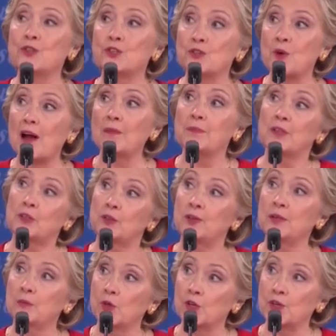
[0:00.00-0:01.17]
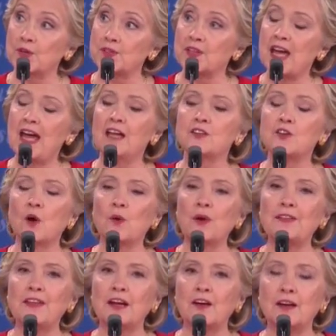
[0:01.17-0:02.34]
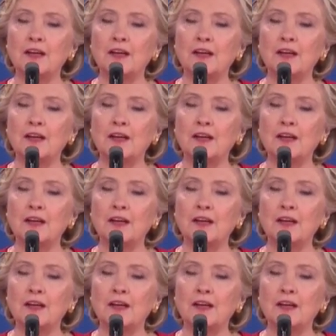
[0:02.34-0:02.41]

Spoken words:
to drop, including murders. So there